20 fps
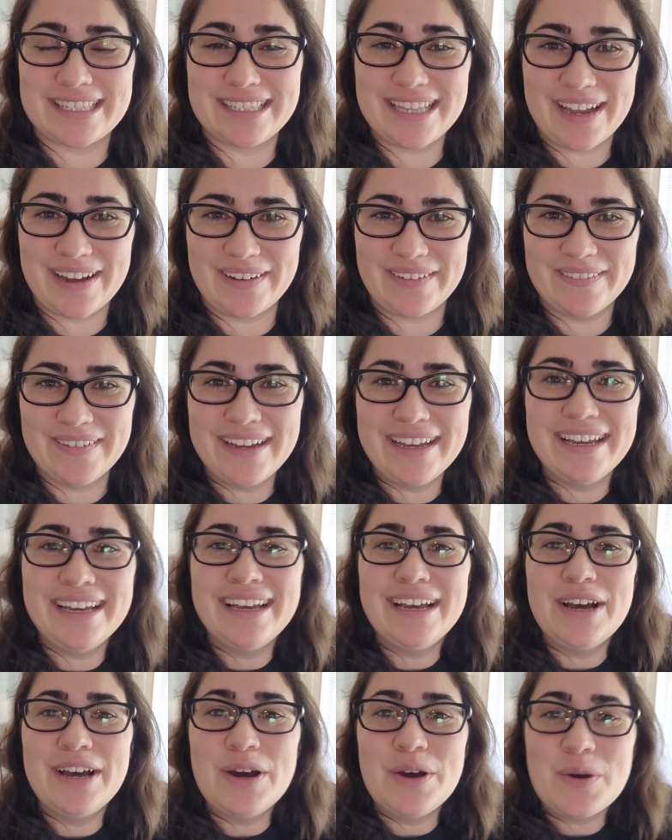So
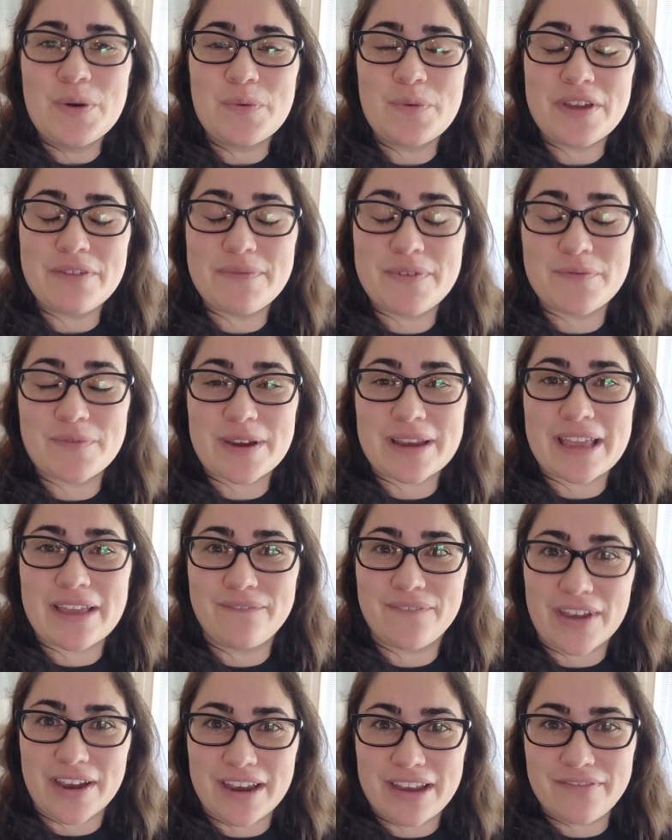we've been
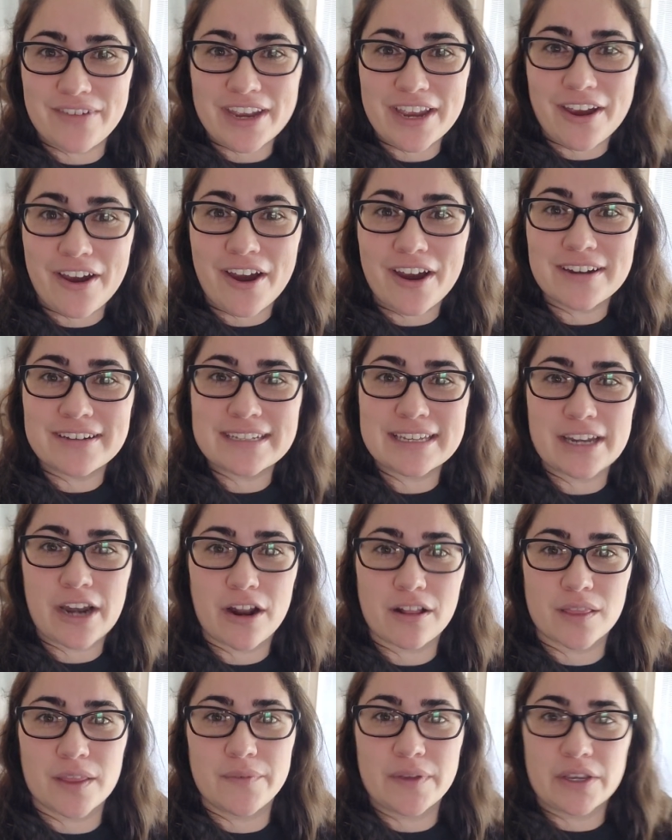working very, very hard to get
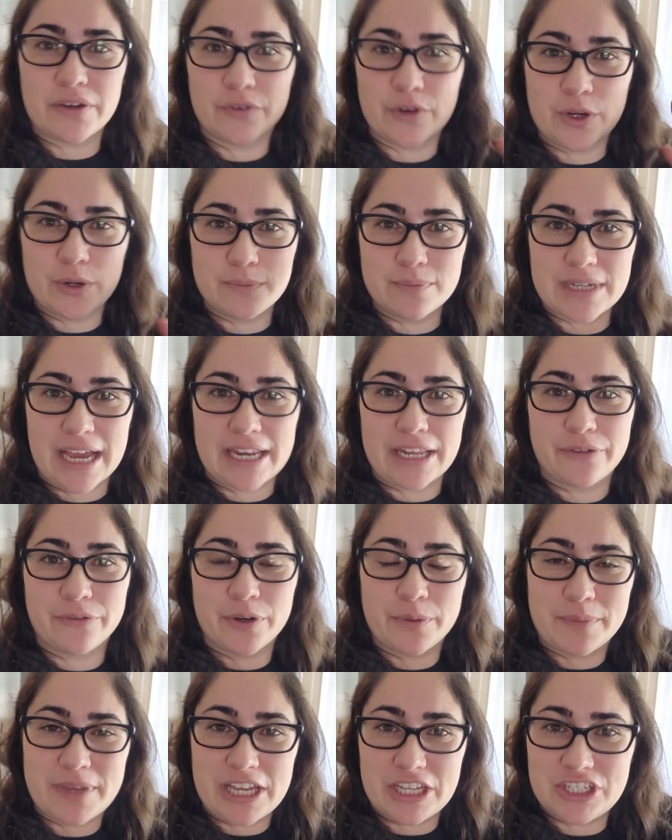our living room, dining
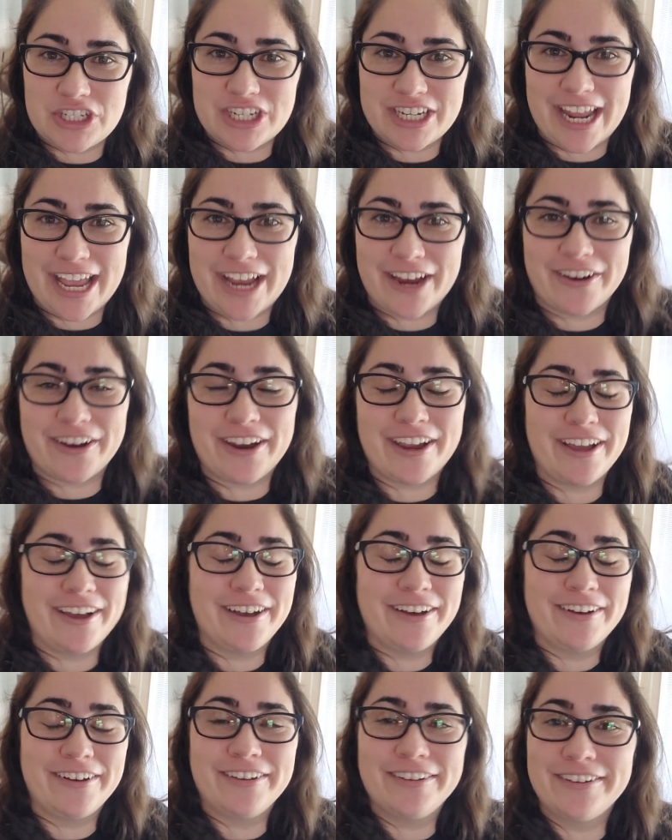room, kitchen
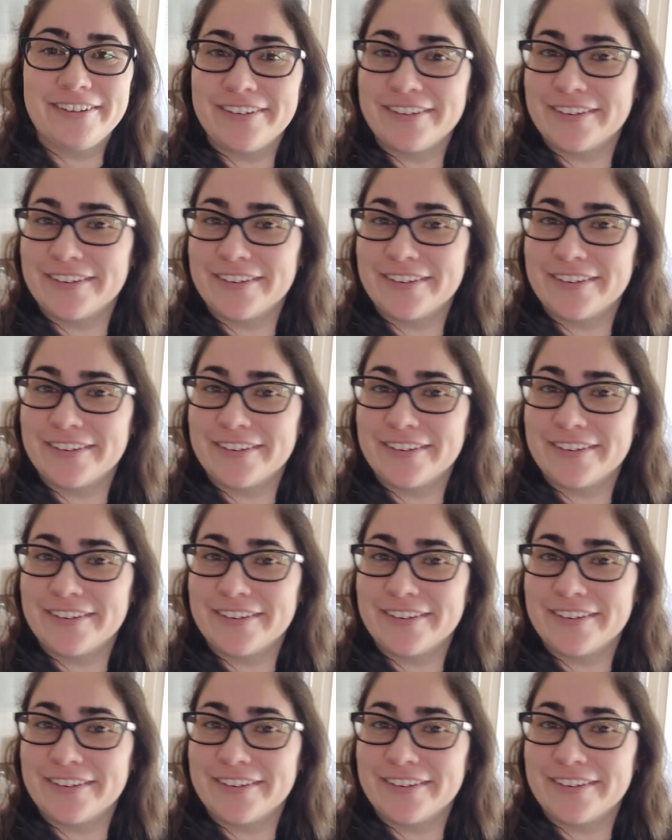area